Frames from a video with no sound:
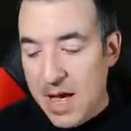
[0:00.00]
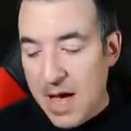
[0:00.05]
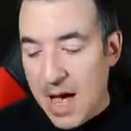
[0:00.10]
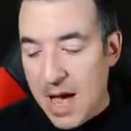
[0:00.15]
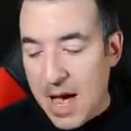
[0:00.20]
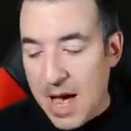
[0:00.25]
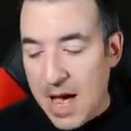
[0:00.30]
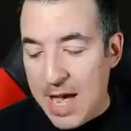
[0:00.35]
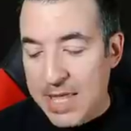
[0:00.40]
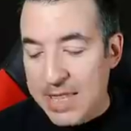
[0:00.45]

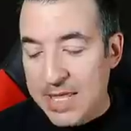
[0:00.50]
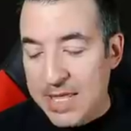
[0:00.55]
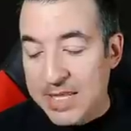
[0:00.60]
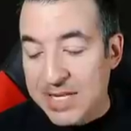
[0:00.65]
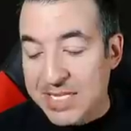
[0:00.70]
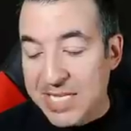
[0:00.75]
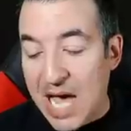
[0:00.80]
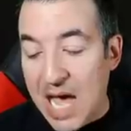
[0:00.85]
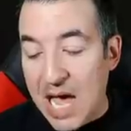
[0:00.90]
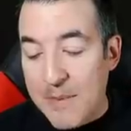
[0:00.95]
And then
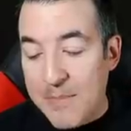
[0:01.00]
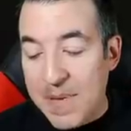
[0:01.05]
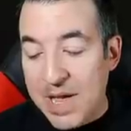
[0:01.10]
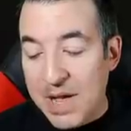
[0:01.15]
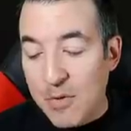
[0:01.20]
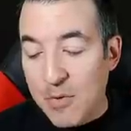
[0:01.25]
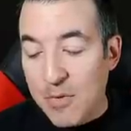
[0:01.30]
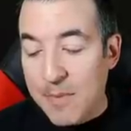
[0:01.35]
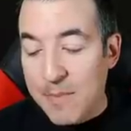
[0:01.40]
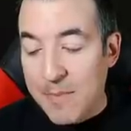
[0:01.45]
the
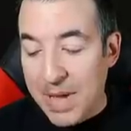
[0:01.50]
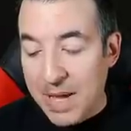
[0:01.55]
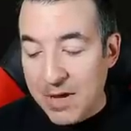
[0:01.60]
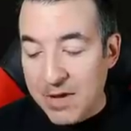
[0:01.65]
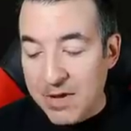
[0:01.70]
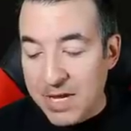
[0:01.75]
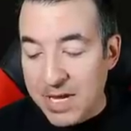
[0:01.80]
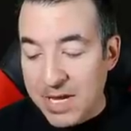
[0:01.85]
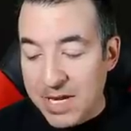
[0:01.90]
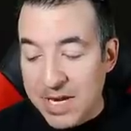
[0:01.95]
Taiping
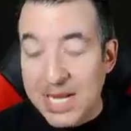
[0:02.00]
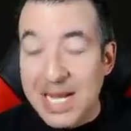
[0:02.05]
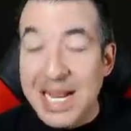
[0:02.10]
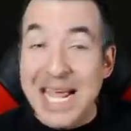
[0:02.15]
Rebellion in